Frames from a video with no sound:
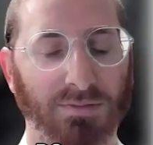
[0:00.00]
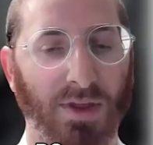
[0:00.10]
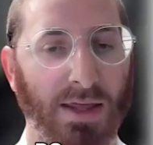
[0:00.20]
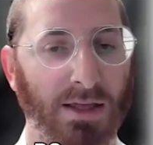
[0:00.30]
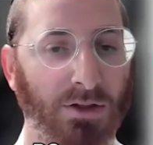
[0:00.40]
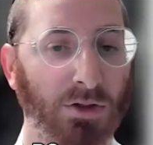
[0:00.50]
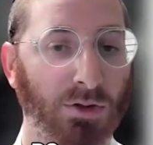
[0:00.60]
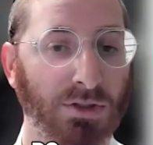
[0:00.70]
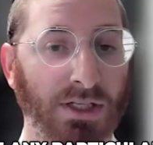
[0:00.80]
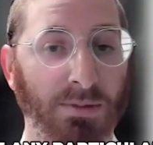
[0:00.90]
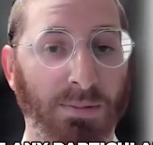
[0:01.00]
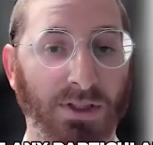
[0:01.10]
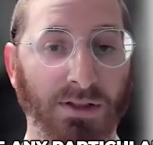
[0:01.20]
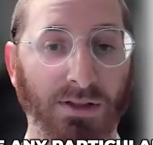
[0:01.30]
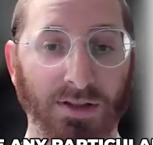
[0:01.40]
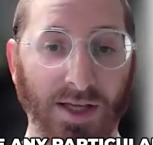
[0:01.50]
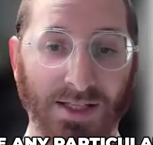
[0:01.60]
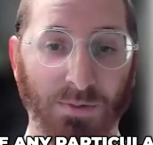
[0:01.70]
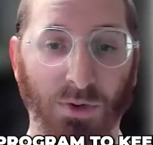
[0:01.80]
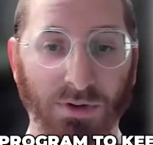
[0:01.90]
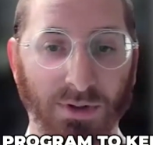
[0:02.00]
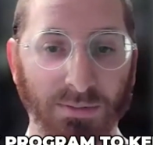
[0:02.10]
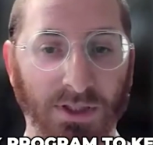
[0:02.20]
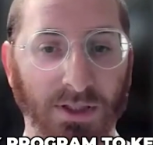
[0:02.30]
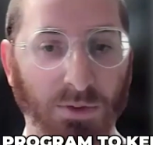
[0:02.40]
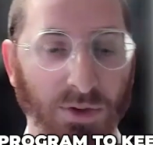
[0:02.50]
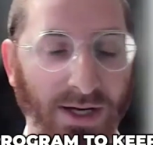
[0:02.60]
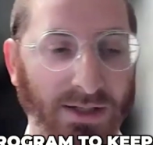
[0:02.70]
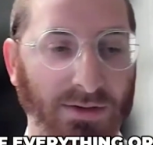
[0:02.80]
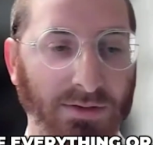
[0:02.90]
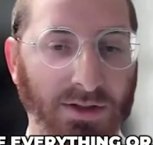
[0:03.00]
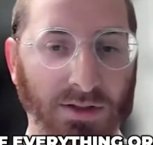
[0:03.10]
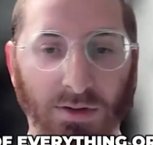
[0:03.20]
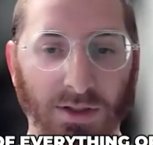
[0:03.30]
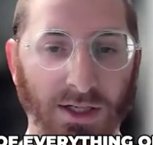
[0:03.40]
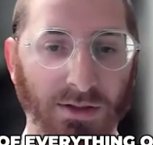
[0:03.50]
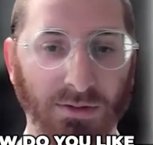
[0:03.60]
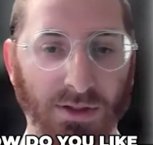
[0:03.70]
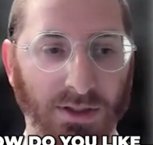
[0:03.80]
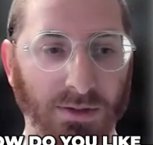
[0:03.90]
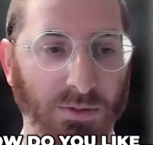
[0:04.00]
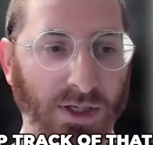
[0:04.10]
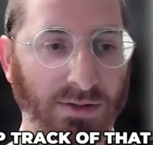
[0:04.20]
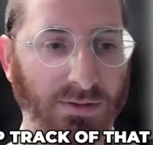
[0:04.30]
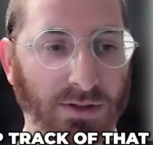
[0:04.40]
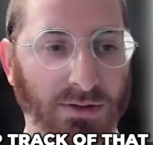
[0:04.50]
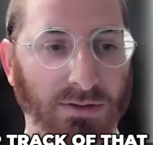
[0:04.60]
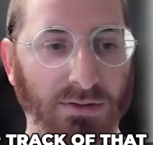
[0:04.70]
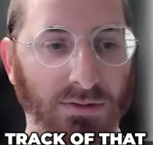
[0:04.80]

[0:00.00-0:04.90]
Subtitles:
Mm-hmm. Do you use any particular task program to keep track of everything, or how do you keep track of that?